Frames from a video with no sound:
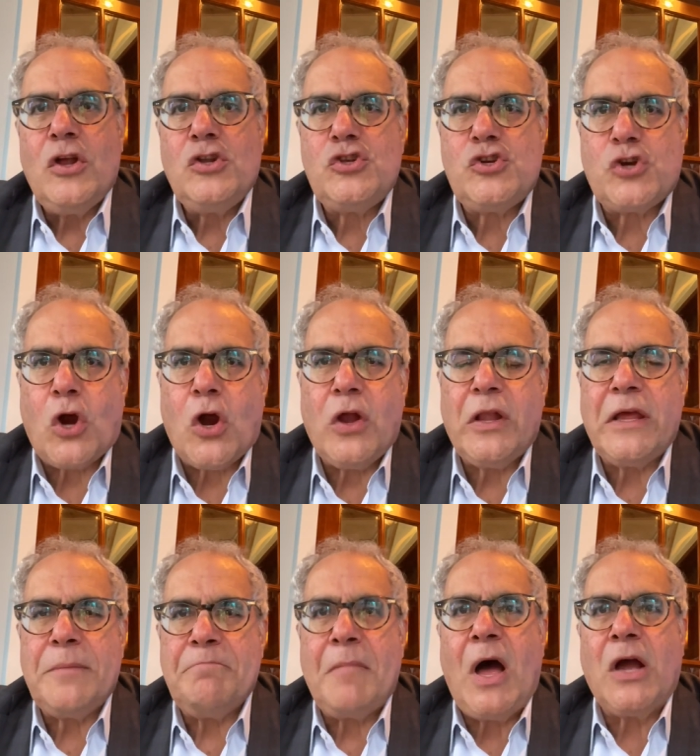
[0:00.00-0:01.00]

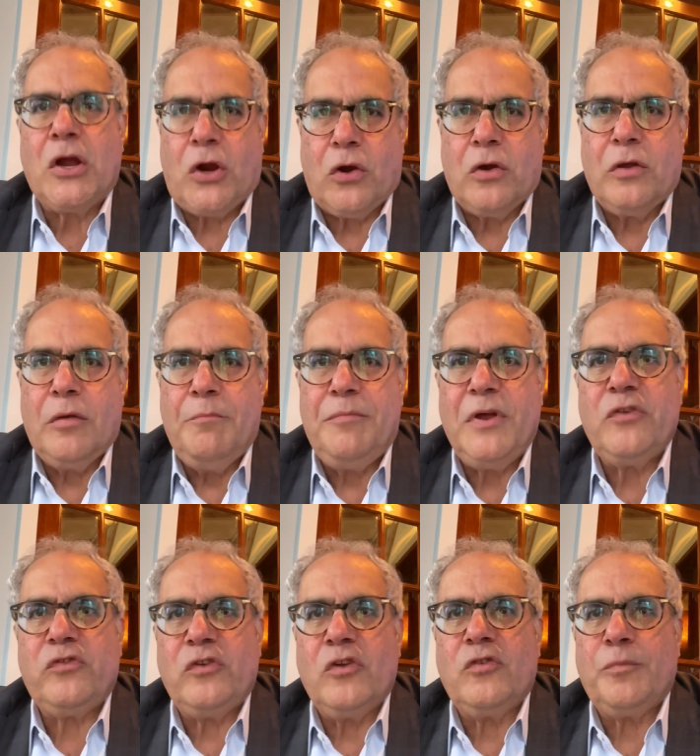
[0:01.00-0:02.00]
Charlie Munger,
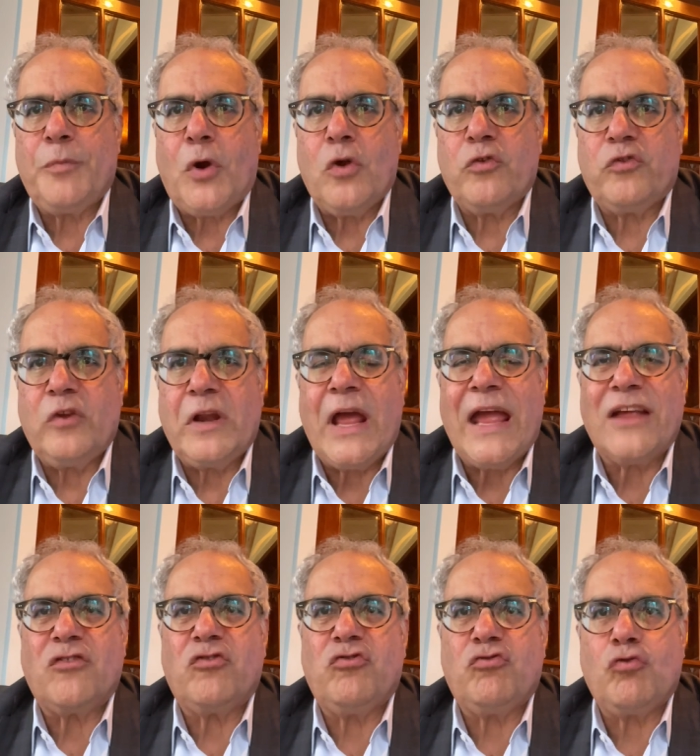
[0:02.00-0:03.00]
business person
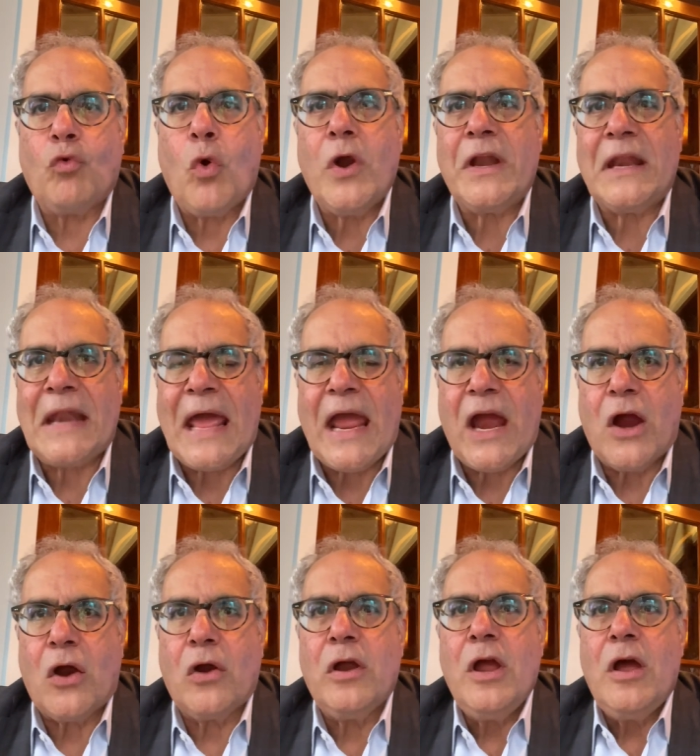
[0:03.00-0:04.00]

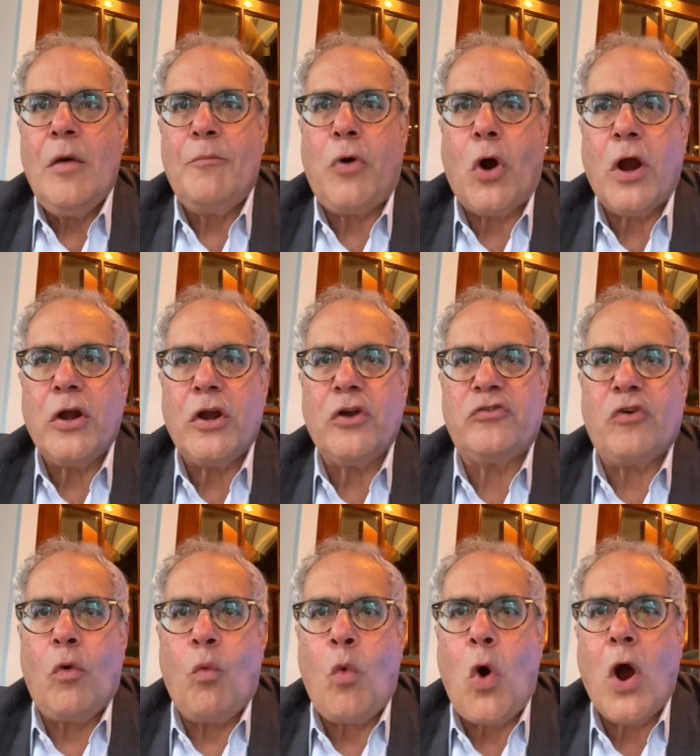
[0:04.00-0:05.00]
extraordinaire, partner to
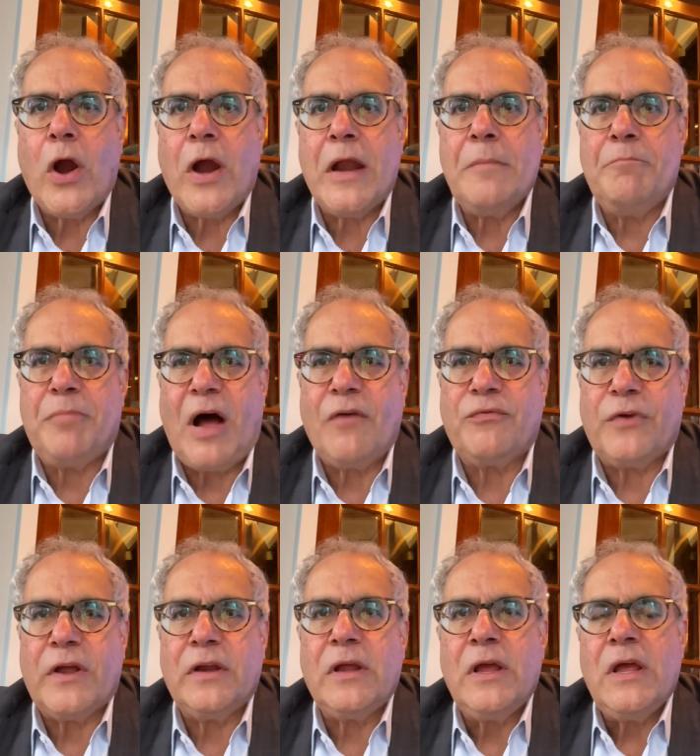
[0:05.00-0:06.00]
Warren
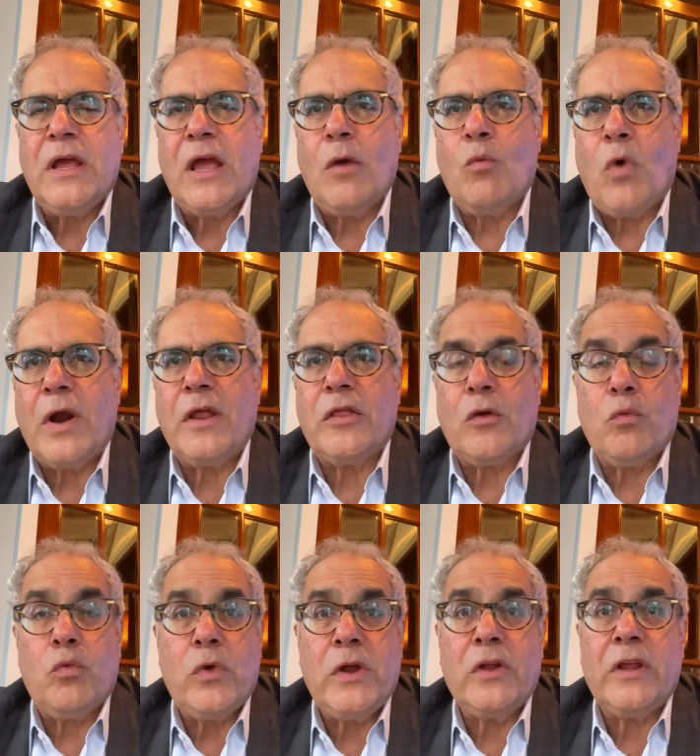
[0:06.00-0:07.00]
Buffett, and one of the
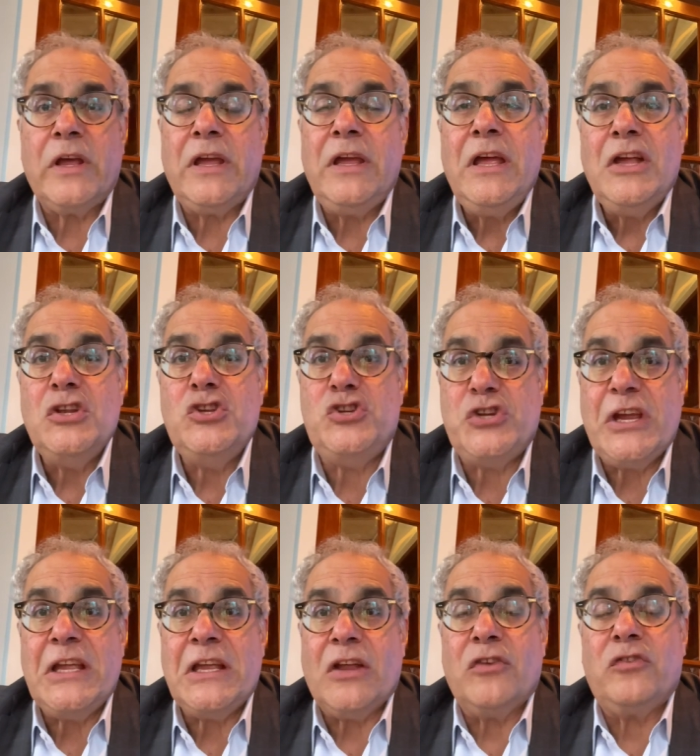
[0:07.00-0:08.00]
really
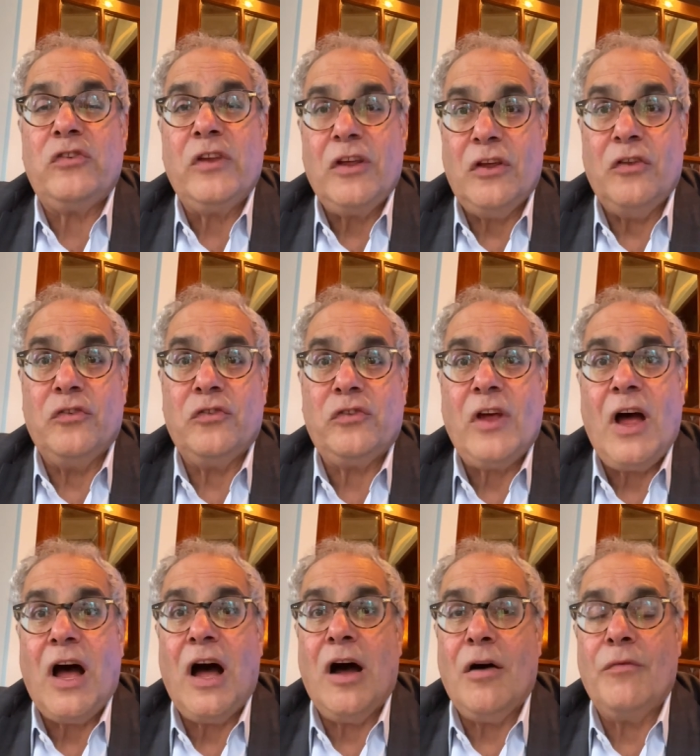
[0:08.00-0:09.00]
geniuses
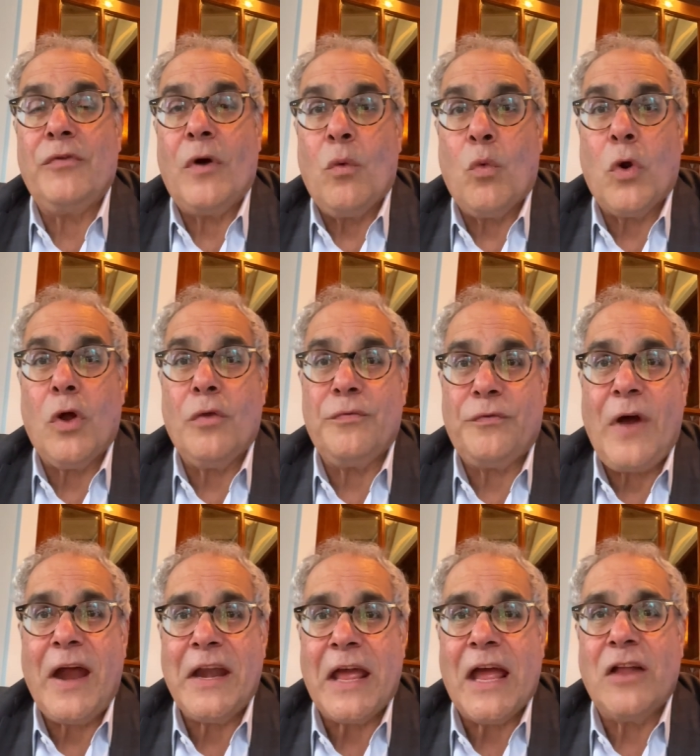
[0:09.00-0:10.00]
of world
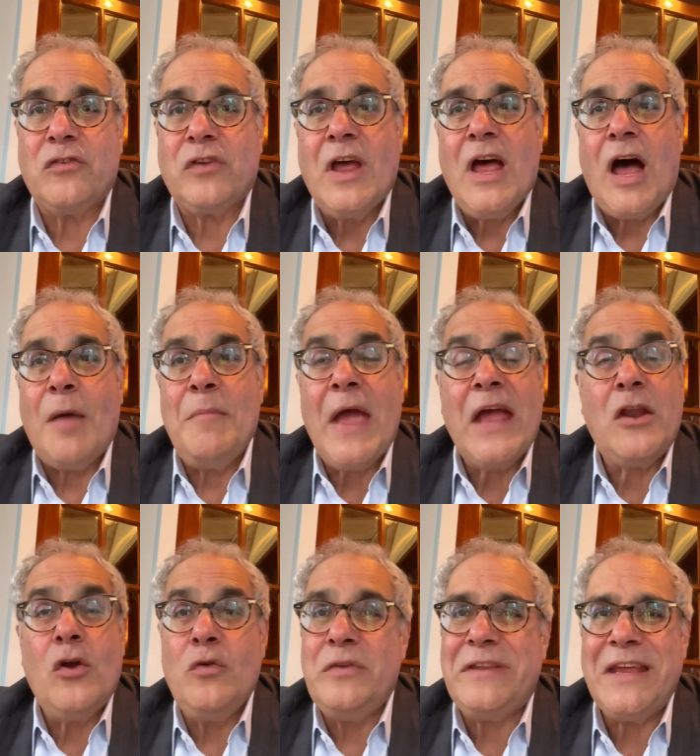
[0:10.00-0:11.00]
finance, a man
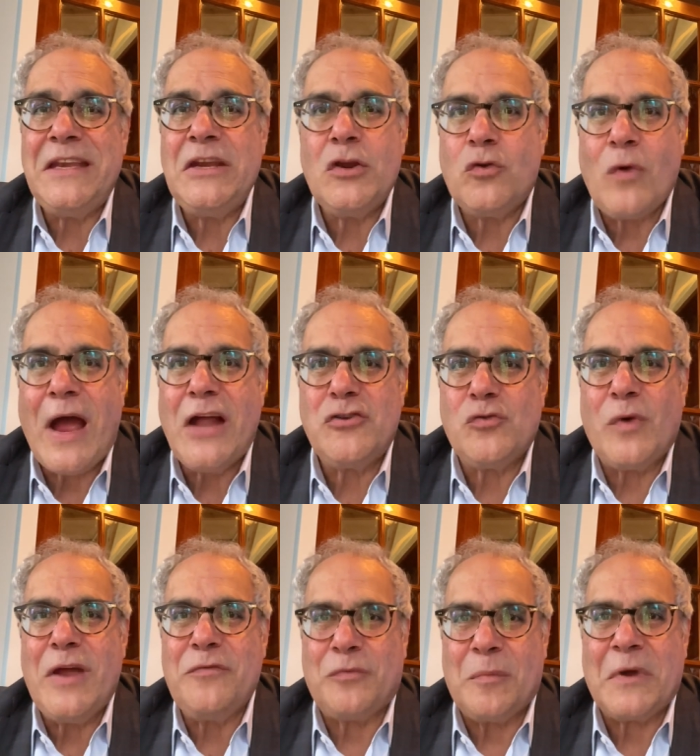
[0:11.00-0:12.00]
who didn't graduate from